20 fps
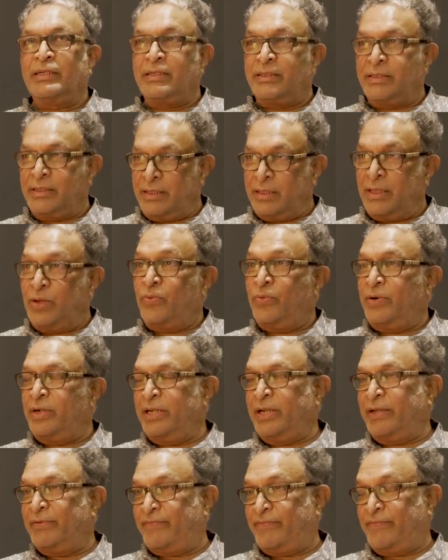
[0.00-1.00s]
Now
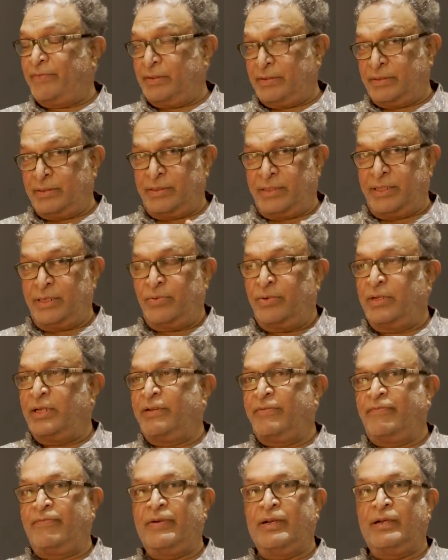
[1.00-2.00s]
only I felt,
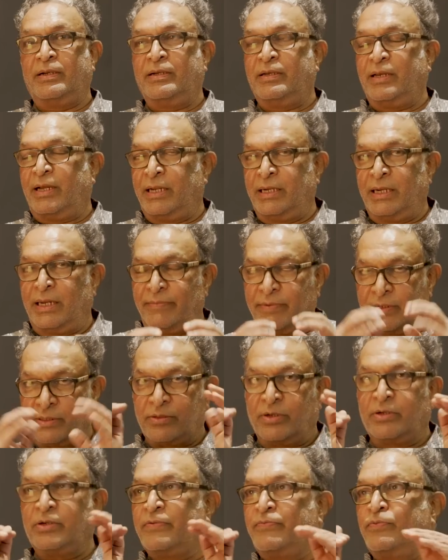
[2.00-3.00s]
I never
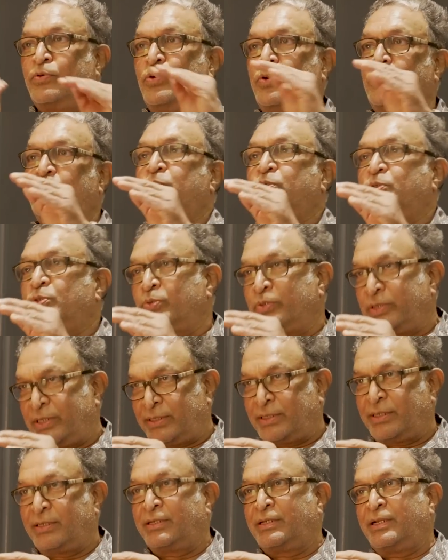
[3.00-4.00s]
thought of going to
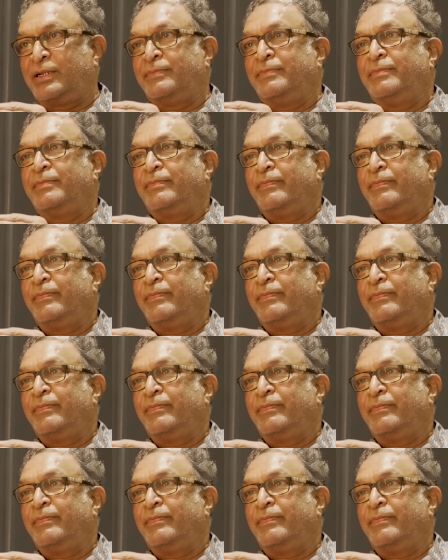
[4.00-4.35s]
shooting that time.